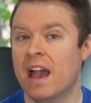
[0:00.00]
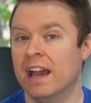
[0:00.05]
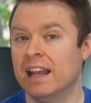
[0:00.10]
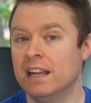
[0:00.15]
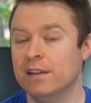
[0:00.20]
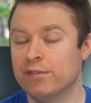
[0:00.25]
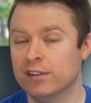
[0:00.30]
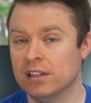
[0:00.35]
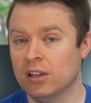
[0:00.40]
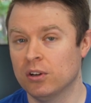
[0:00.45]
And
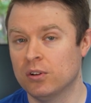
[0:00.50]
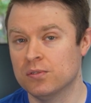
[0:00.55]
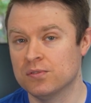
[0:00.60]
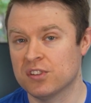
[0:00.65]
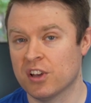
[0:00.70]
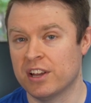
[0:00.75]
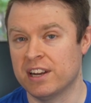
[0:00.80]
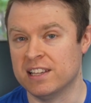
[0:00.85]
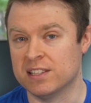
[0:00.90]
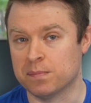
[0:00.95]
if a local
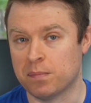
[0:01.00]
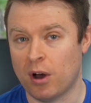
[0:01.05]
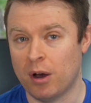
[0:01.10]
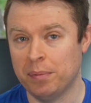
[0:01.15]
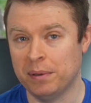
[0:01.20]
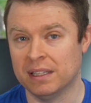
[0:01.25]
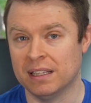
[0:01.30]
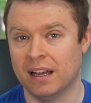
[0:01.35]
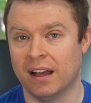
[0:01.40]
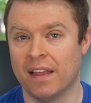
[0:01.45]
zone is
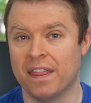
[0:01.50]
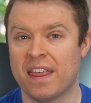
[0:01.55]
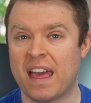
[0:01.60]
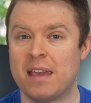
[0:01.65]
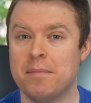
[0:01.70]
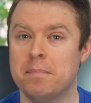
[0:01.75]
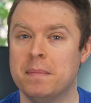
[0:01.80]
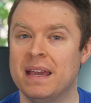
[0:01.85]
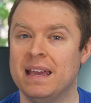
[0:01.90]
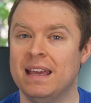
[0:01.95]
popular,
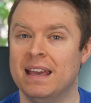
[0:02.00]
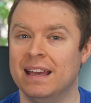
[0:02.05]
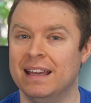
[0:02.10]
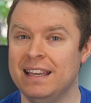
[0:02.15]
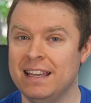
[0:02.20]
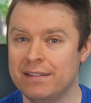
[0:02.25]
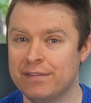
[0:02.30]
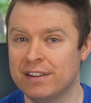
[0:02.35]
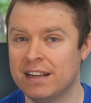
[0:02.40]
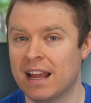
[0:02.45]
they may
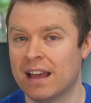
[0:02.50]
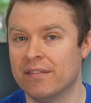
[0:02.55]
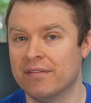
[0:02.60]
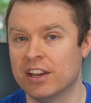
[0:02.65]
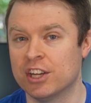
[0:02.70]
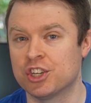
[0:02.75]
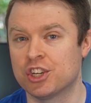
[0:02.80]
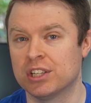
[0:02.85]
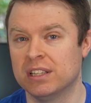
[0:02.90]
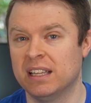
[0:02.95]
even
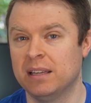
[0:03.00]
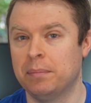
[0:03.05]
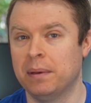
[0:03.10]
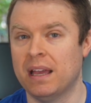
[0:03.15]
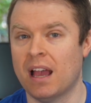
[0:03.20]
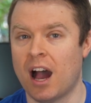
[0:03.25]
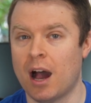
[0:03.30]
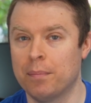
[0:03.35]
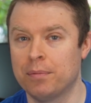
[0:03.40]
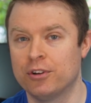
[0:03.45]
eventually
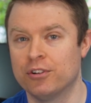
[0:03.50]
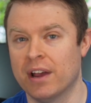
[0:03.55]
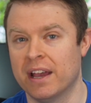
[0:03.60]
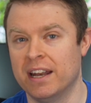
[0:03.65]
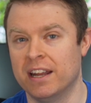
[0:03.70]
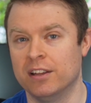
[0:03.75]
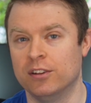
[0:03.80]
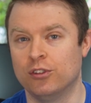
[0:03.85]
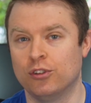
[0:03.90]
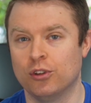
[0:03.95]
be
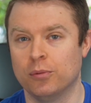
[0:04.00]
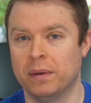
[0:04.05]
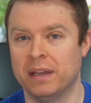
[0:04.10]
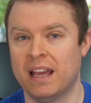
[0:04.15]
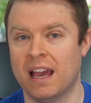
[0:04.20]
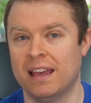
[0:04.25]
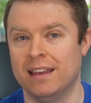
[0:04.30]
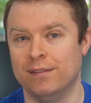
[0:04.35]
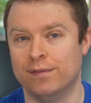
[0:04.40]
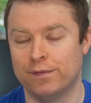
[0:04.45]
upgraded to
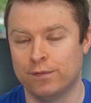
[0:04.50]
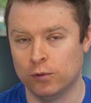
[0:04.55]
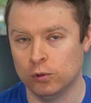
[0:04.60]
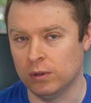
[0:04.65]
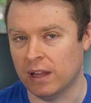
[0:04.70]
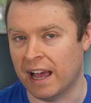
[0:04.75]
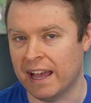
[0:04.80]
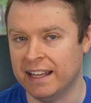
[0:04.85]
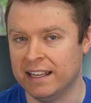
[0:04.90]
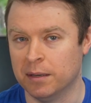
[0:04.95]
be a
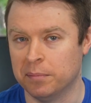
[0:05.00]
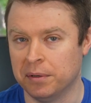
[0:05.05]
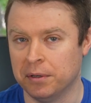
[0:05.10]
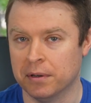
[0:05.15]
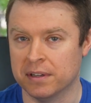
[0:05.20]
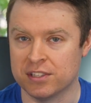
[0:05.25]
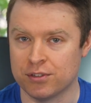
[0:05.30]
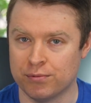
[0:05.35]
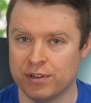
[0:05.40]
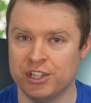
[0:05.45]
full A
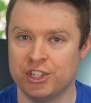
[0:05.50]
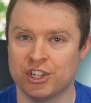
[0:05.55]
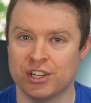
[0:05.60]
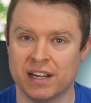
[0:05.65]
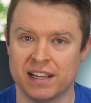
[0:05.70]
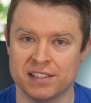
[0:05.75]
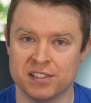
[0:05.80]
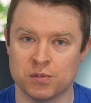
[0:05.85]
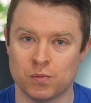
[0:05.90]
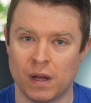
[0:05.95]
W S region
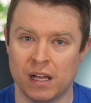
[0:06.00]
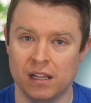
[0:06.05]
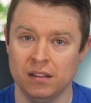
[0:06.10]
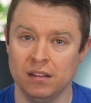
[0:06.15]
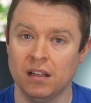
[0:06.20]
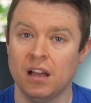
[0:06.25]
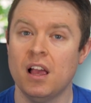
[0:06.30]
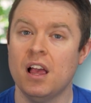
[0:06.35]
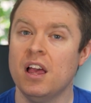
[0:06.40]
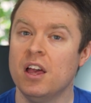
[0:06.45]
as
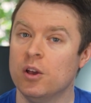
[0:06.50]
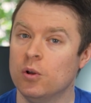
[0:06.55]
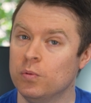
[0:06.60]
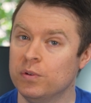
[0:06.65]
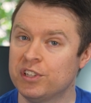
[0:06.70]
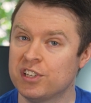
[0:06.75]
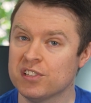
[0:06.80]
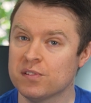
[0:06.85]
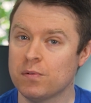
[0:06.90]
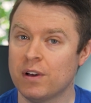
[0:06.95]
well,
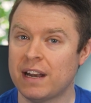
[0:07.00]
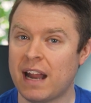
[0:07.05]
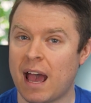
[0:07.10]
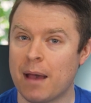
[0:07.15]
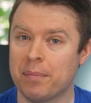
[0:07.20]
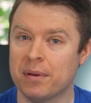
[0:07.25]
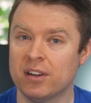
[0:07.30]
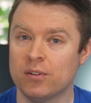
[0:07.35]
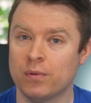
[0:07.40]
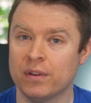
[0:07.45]
which is what
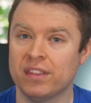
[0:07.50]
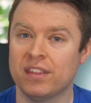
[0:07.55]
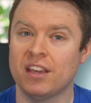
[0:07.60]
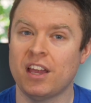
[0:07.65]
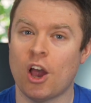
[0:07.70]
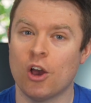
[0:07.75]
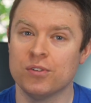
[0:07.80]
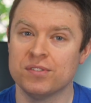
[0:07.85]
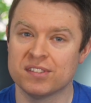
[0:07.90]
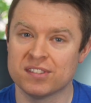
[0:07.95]
happened with
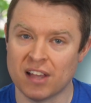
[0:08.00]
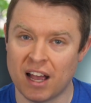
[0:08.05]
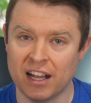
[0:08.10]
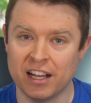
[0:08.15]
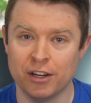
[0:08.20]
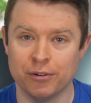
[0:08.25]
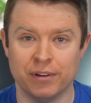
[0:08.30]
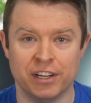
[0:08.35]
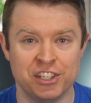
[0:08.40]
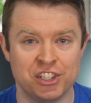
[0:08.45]
the
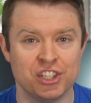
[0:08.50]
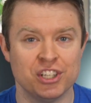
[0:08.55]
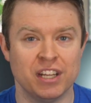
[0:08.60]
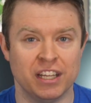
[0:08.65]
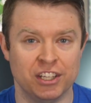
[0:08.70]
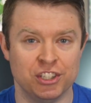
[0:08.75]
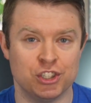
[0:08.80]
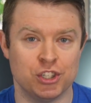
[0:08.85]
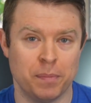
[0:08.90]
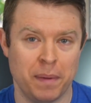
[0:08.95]
Osaka region
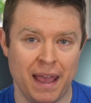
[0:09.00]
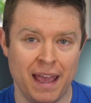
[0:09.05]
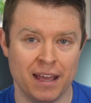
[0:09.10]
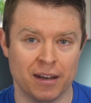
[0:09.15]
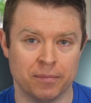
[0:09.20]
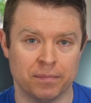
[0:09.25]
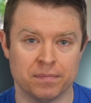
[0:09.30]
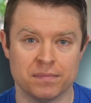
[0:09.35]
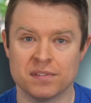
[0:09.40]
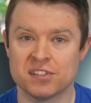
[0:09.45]
in
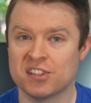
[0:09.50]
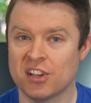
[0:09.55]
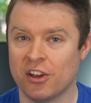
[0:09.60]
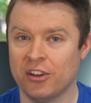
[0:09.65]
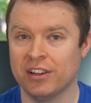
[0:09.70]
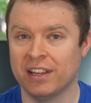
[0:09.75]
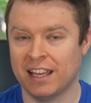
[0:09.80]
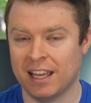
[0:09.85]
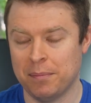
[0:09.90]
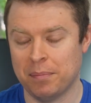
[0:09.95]
Japan.
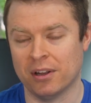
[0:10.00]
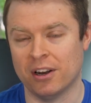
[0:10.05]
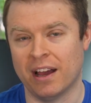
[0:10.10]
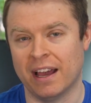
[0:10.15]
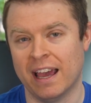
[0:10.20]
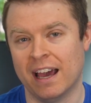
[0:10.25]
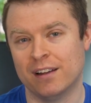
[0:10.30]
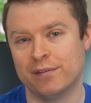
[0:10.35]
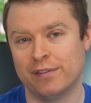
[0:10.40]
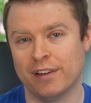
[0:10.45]
So keep an
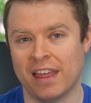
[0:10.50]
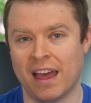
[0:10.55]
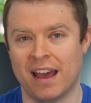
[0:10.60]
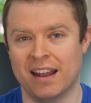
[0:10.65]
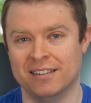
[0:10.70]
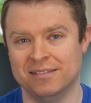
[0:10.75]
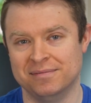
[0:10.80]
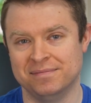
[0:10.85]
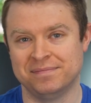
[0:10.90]
eye out for that.